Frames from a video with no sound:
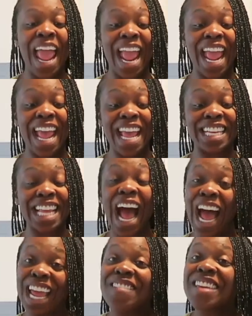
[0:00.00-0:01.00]
and
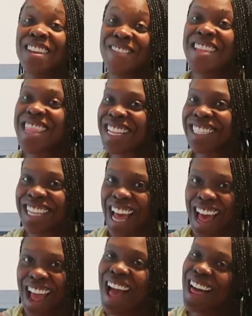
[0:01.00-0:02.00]
I am keeping this
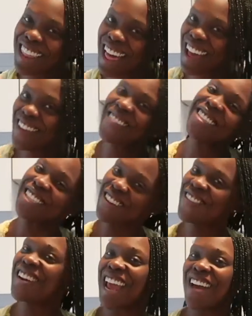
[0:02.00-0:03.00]
guy alive. So
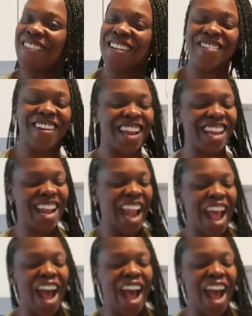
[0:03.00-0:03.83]
I'm pretty happy about it.